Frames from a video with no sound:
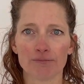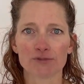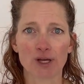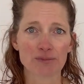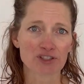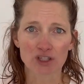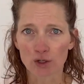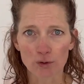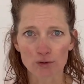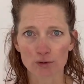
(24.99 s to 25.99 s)
So I'm just going to
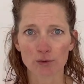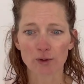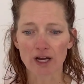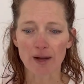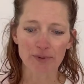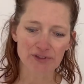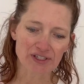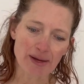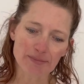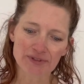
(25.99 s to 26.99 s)
go through a couple
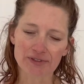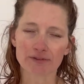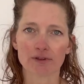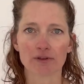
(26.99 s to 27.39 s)
steps